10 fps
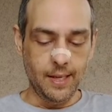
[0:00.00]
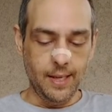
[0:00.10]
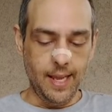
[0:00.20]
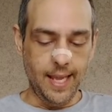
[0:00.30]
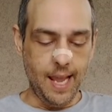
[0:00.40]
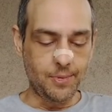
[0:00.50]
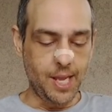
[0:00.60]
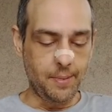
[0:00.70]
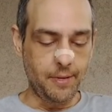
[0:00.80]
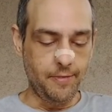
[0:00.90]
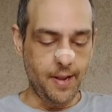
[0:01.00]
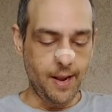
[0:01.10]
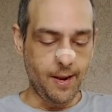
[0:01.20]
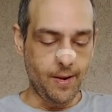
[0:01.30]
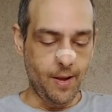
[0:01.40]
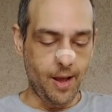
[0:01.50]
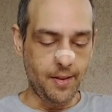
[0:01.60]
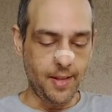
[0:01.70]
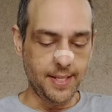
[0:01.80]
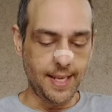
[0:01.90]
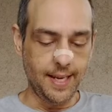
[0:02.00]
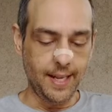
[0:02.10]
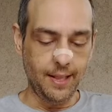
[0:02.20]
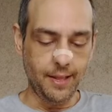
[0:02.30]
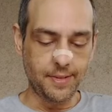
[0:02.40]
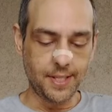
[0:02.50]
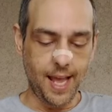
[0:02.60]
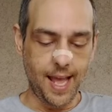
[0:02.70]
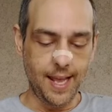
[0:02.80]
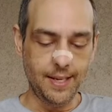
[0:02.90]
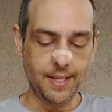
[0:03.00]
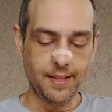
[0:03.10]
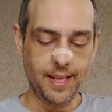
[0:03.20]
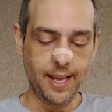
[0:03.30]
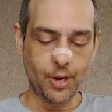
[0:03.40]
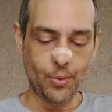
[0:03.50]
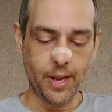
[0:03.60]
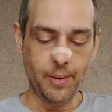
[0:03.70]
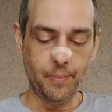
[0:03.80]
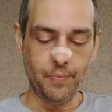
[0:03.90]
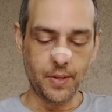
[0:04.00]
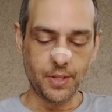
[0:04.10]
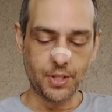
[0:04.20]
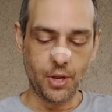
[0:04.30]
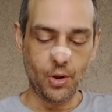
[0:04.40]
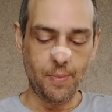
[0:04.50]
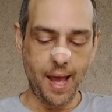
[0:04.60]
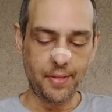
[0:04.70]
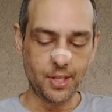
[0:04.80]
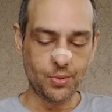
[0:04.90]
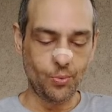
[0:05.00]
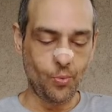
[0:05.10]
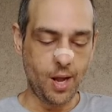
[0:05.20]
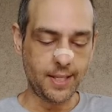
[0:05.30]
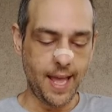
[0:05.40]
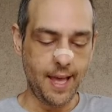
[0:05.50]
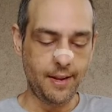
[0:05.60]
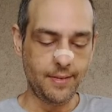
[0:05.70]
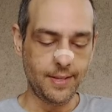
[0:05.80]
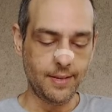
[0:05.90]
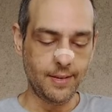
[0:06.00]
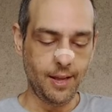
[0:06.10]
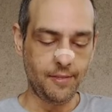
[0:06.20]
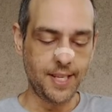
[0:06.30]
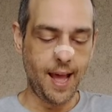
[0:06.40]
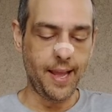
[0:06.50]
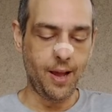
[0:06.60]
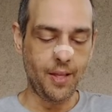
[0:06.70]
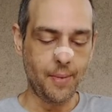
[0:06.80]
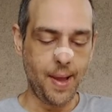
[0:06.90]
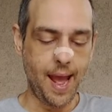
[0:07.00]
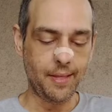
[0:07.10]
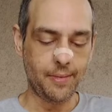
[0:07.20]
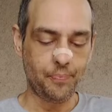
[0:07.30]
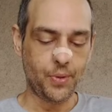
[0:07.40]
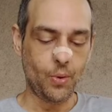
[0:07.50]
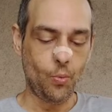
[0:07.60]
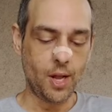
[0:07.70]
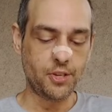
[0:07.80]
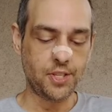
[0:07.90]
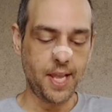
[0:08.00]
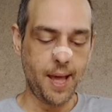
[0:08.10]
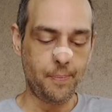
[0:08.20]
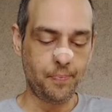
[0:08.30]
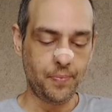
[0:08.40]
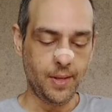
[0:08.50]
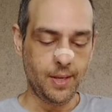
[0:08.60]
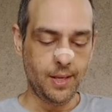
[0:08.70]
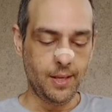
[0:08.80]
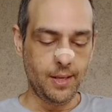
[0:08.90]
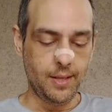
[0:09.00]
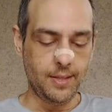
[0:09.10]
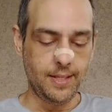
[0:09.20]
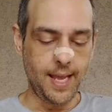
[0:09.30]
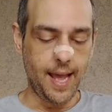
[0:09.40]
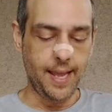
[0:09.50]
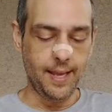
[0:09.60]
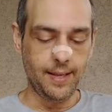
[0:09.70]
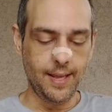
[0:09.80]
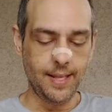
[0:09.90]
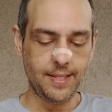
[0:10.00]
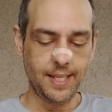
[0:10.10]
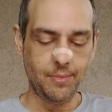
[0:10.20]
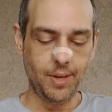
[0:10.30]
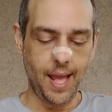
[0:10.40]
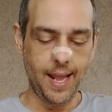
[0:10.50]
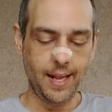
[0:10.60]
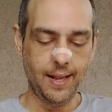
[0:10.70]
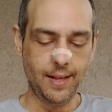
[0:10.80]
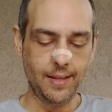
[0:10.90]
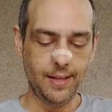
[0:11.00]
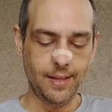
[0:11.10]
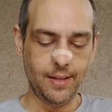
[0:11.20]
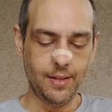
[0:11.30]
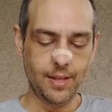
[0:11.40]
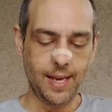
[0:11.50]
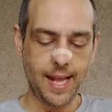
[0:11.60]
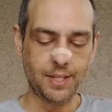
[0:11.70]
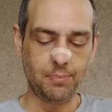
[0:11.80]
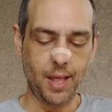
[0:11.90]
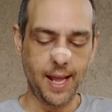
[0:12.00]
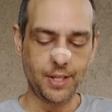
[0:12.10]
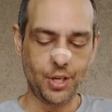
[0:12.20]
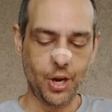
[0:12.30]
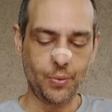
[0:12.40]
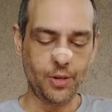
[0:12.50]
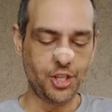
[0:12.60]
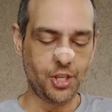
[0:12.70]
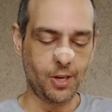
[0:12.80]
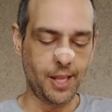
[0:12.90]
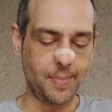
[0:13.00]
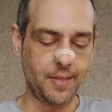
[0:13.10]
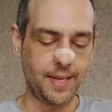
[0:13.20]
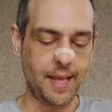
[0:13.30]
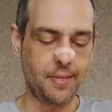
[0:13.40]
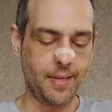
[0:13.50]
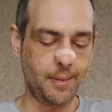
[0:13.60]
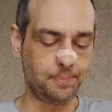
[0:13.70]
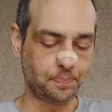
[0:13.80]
It came time to veer onto the descending cliffside to the inner rim, so Mathis walked ahead of Taya on the path. Watch your step. To Taya, it seemed like the next blind turn would surely be the death of them.